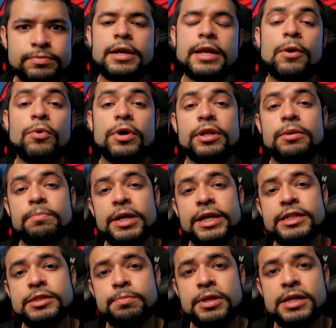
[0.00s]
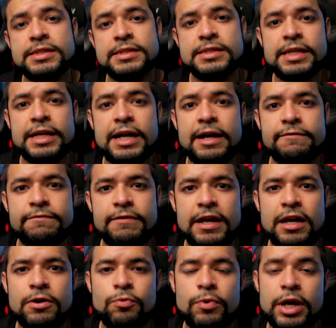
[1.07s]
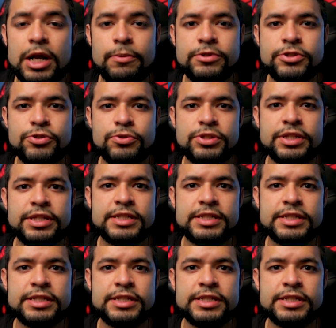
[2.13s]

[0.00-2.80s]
Now, one of the biggest pluses that I found when I was using